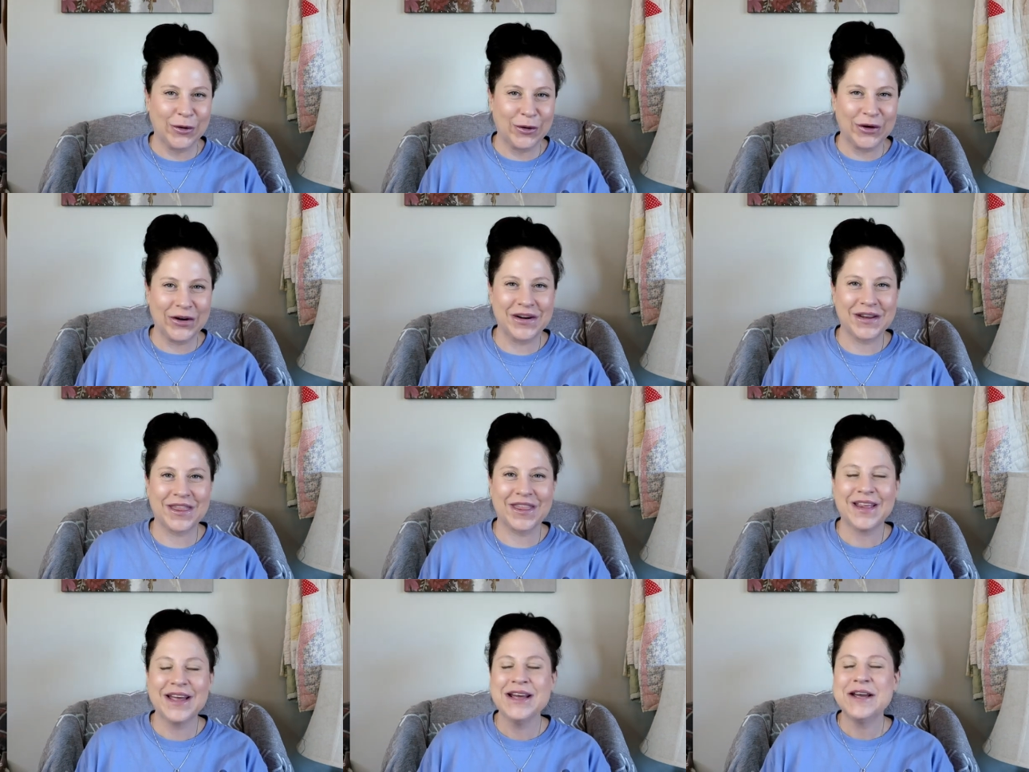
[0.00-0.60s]

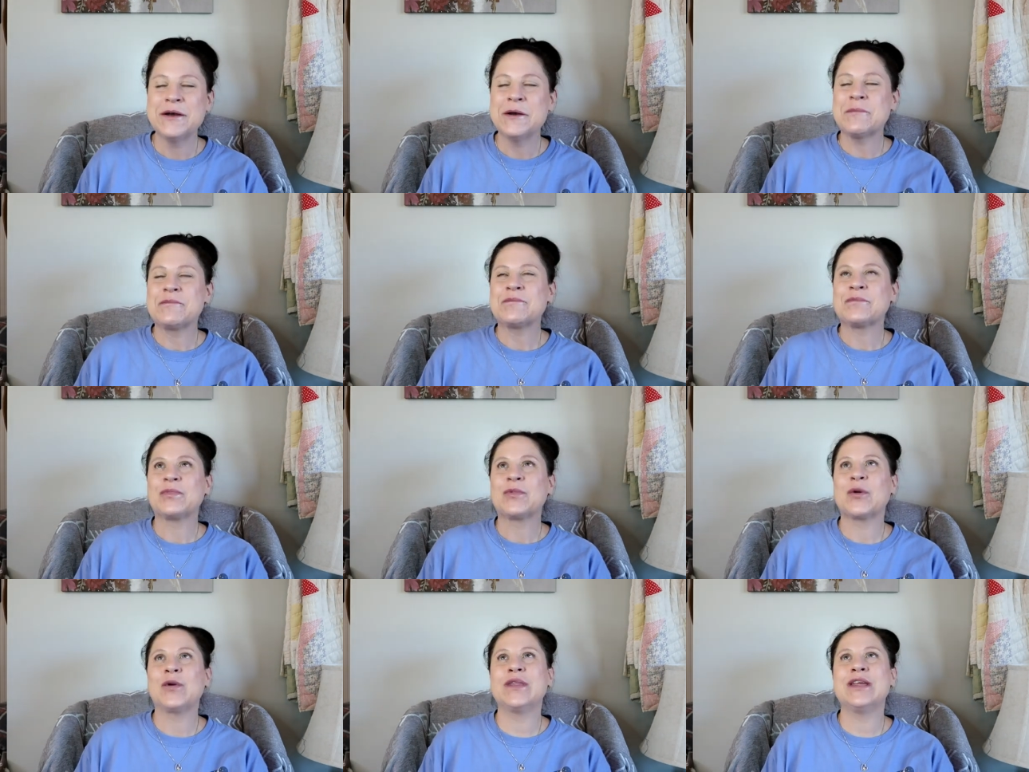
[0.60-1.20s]
forth
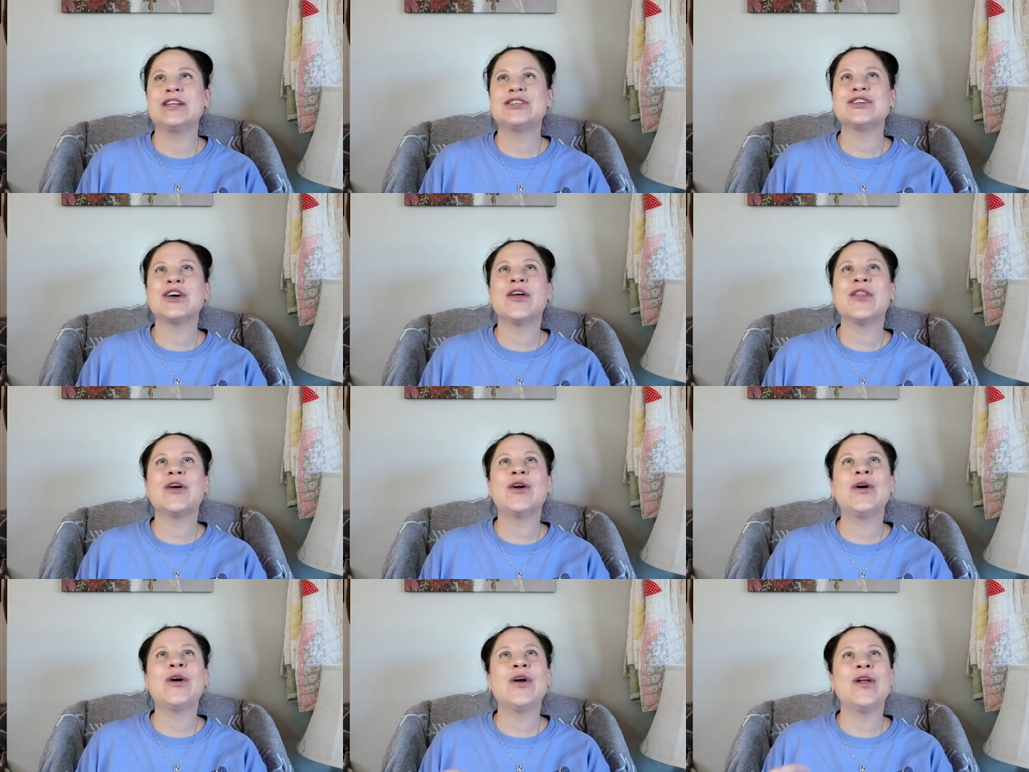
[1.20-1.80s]
with each
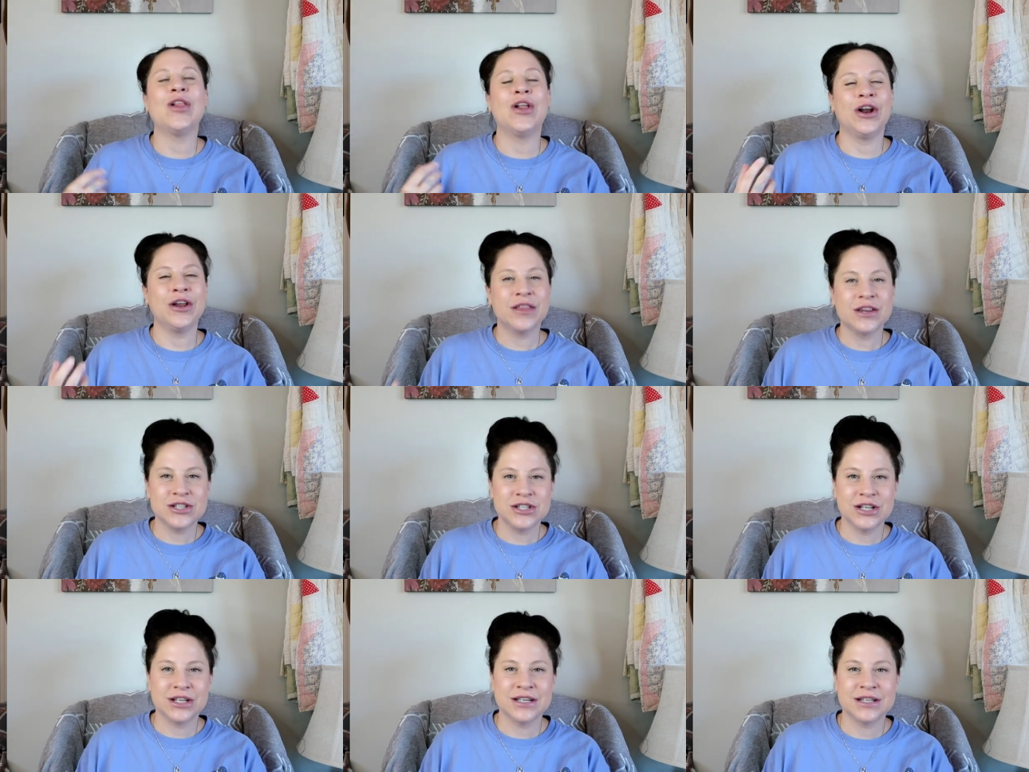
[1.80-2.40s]
other. A lot of
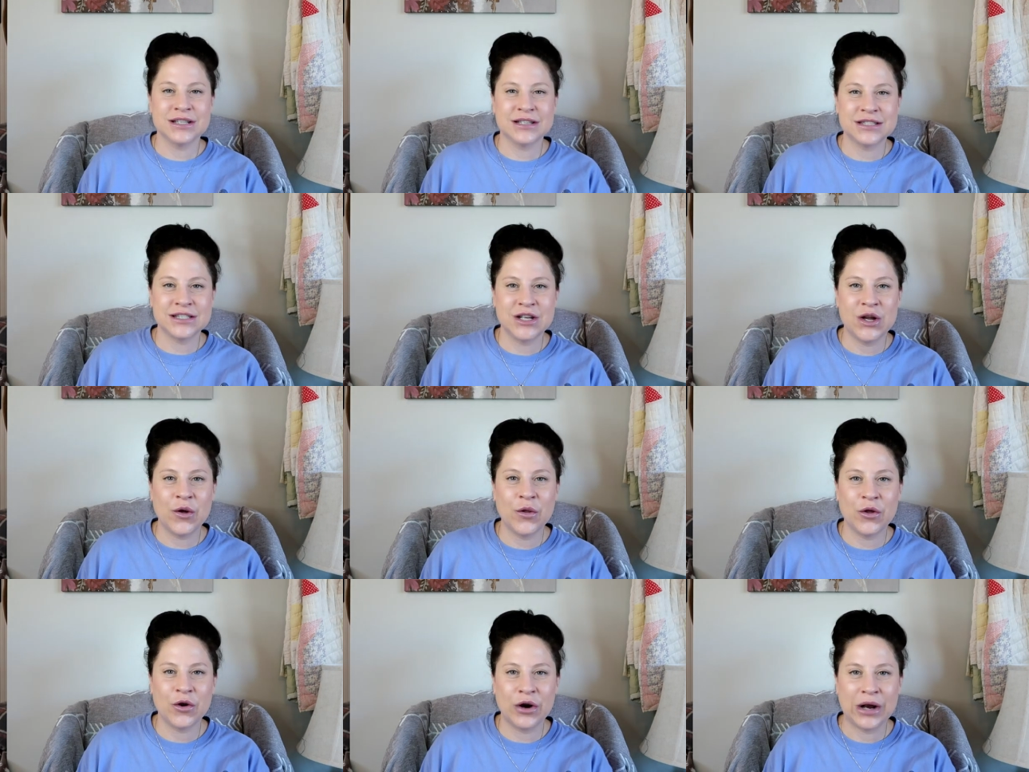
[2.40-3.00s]
the chickens
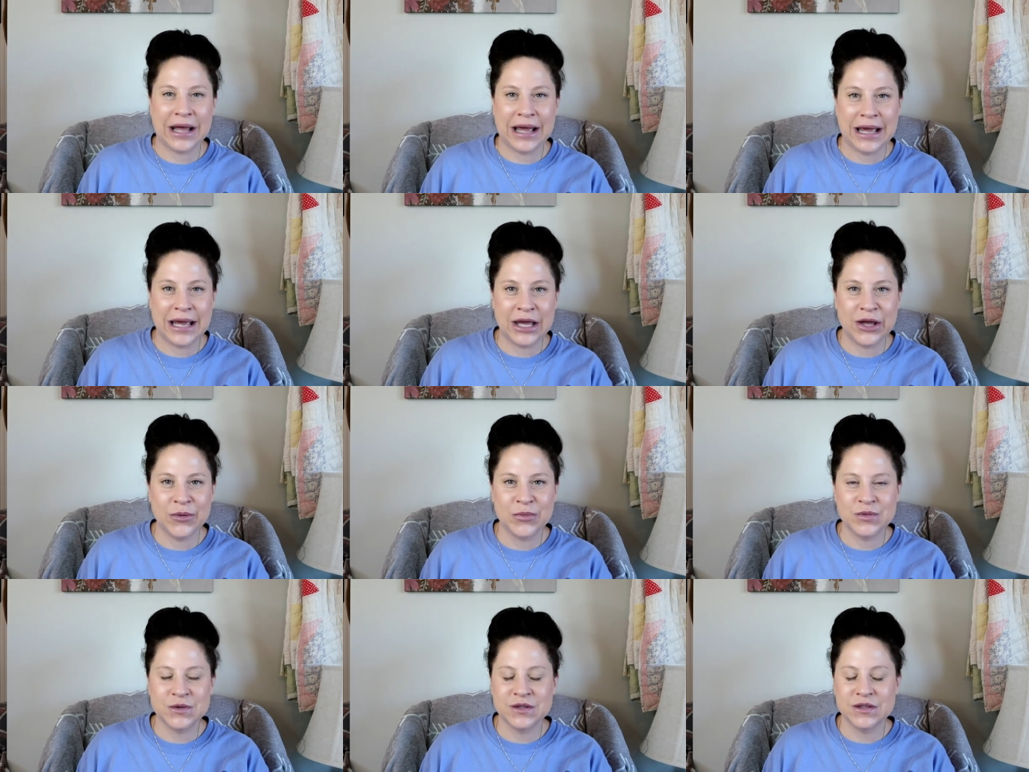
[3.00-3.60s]
know their
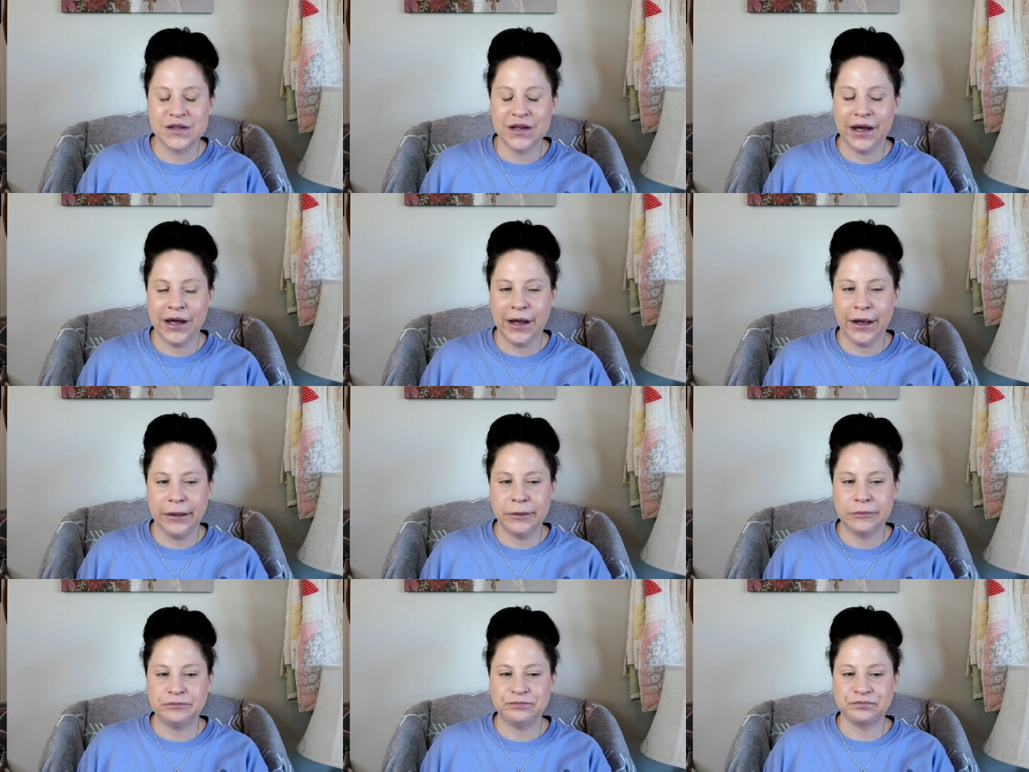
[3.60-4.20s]
names.
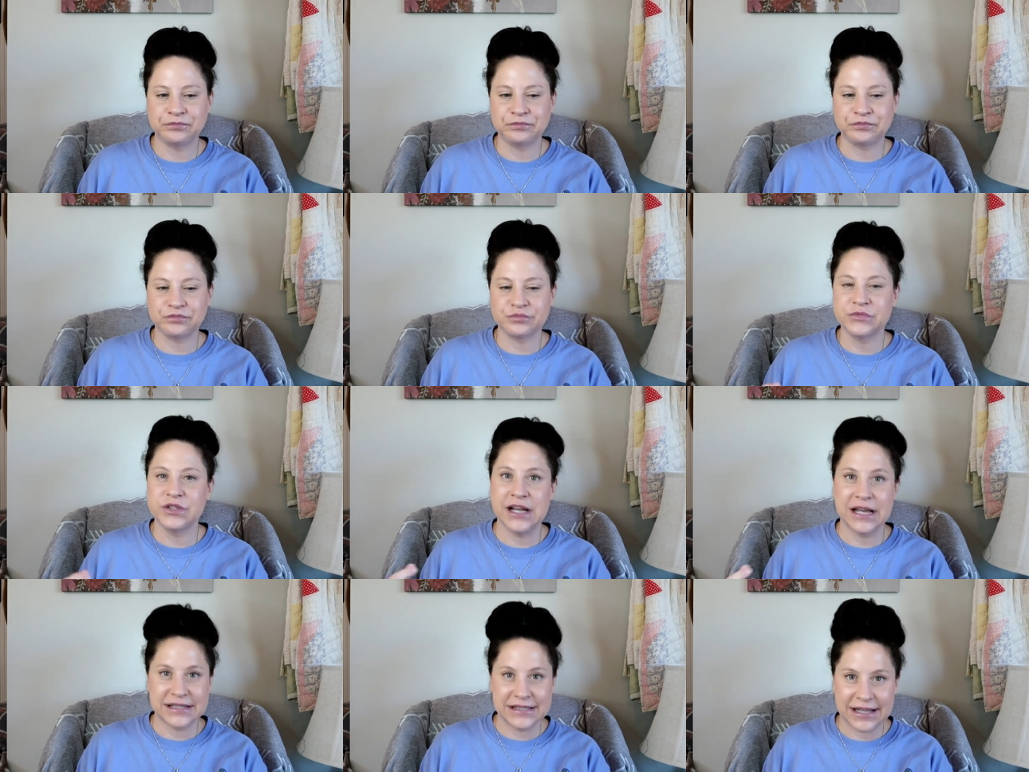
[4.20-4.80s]
Um,
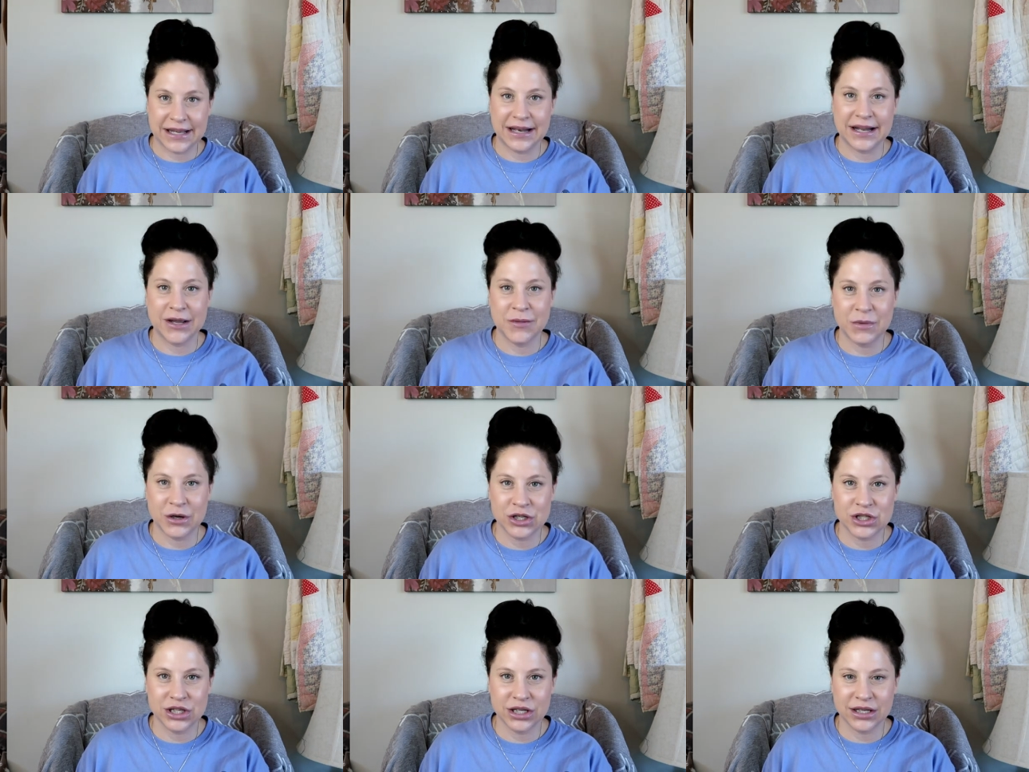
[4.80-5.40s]
yes, I name
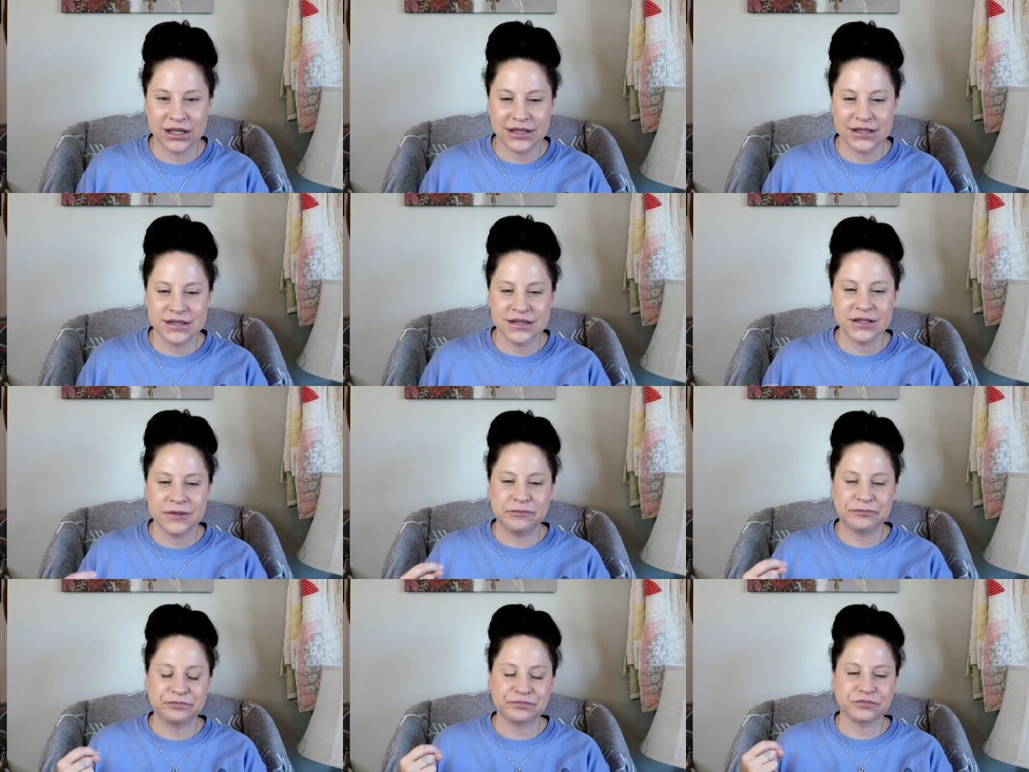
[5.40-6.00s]
my
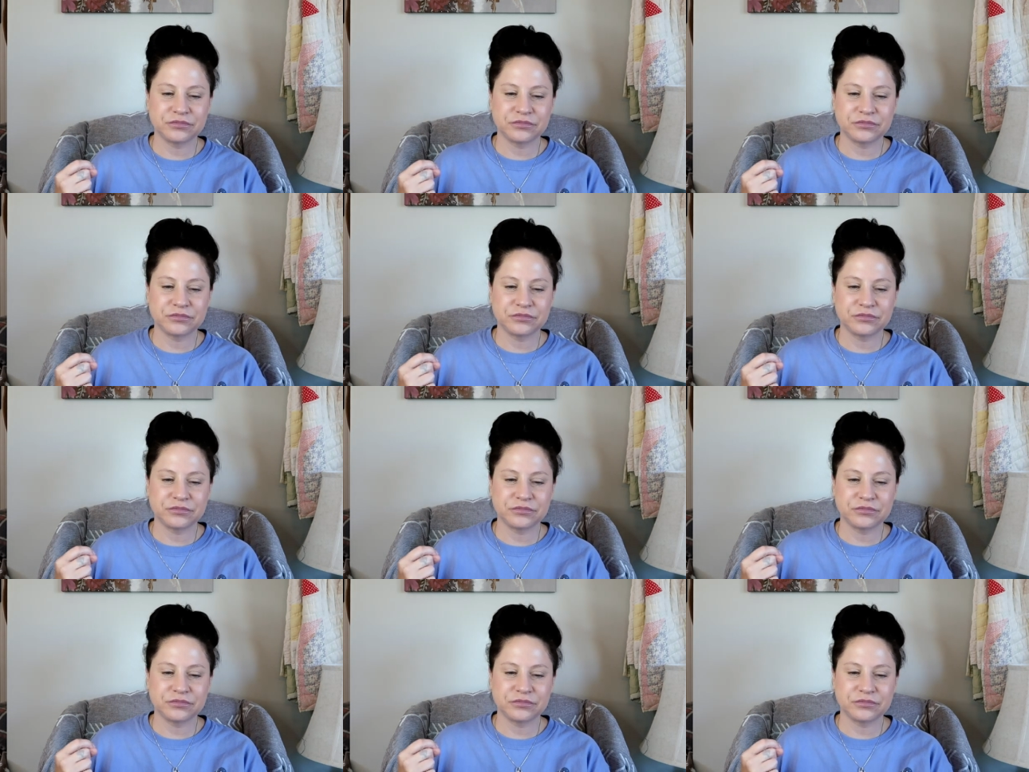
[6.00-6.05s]
chickens.